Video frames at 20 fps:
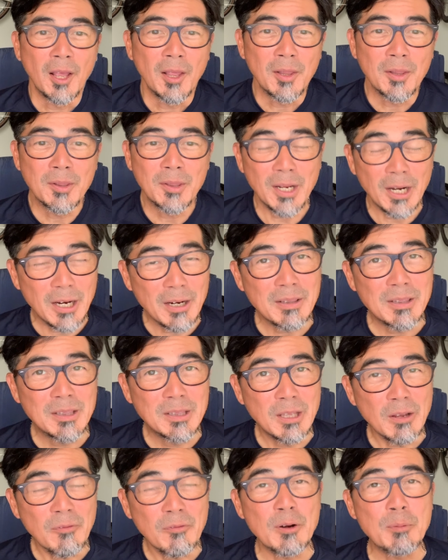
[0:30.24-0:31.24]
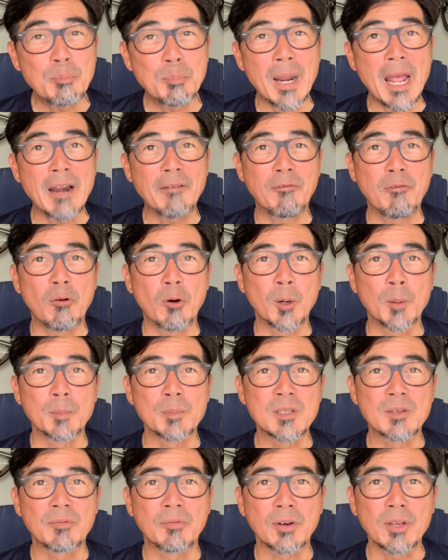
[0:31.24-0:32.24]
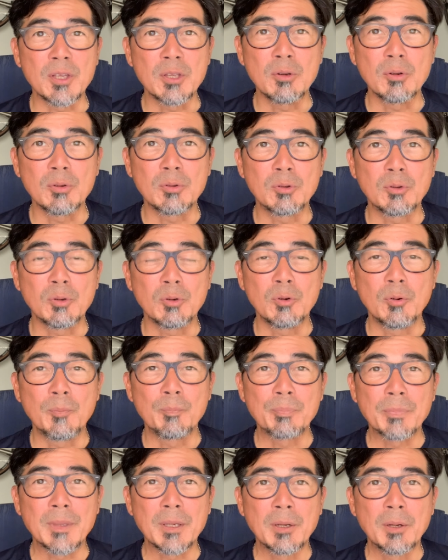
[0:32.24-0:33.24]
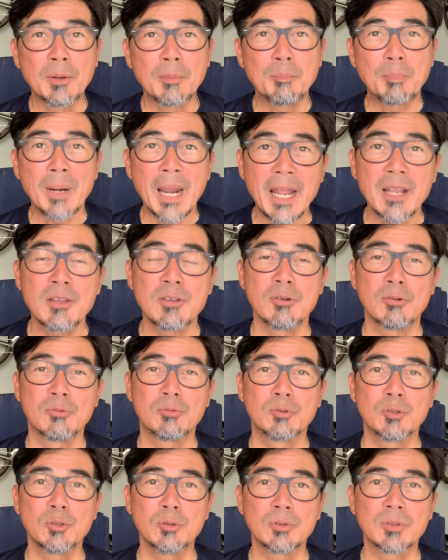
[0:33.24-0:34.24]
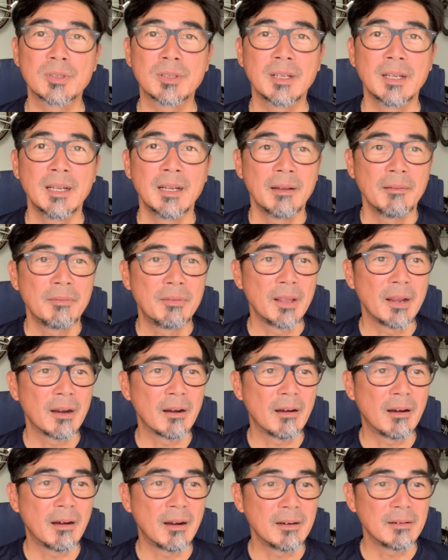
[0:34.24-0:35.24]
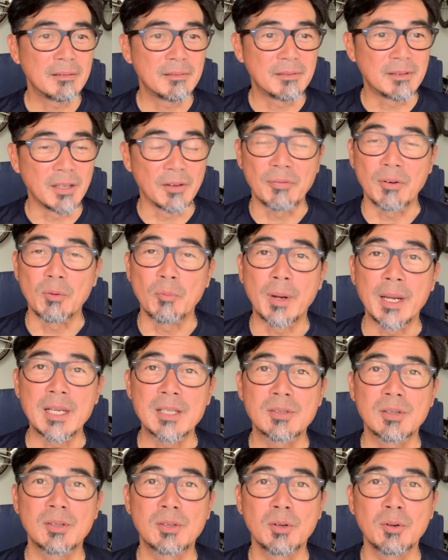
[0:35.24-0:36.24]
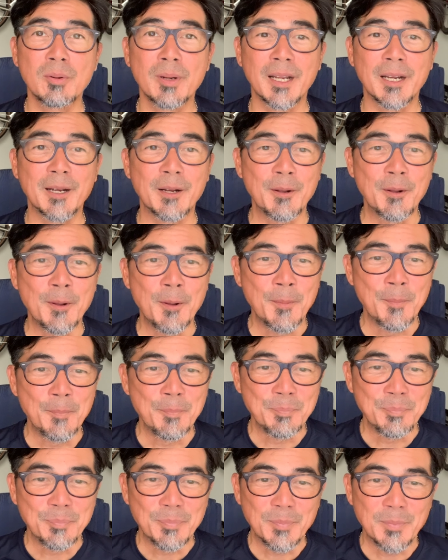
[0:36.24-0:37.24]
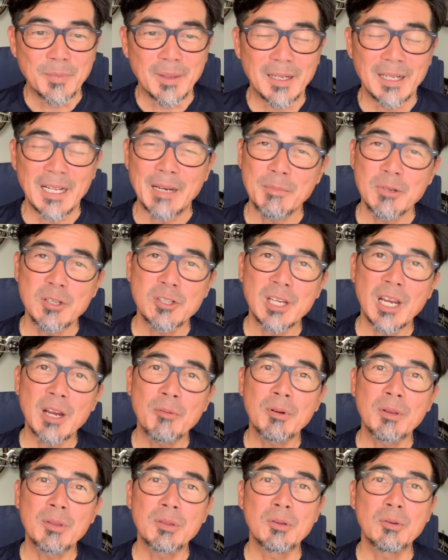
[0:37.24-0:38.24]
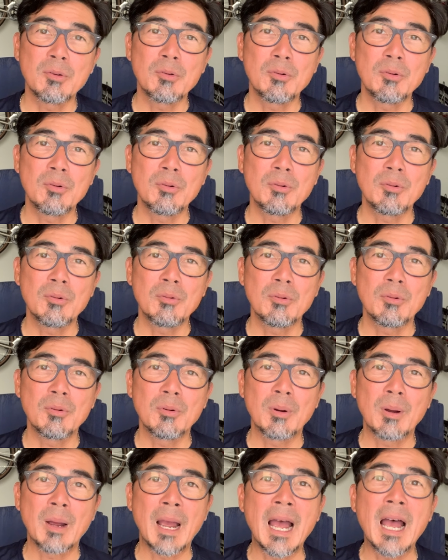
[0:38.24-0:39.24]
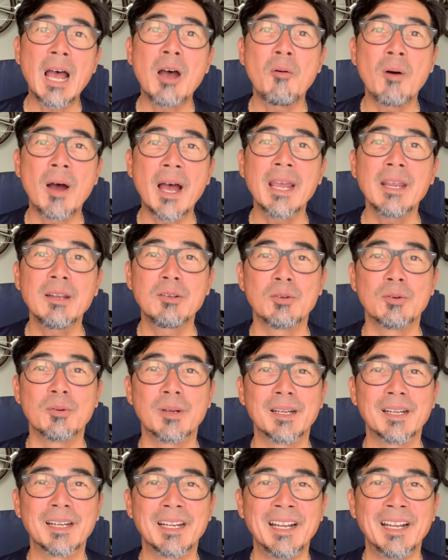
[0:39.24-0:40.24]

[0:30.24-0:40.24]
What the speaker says: There are different platforms for you to plan your route. There are different ways to do it. Let me share with you how I do it.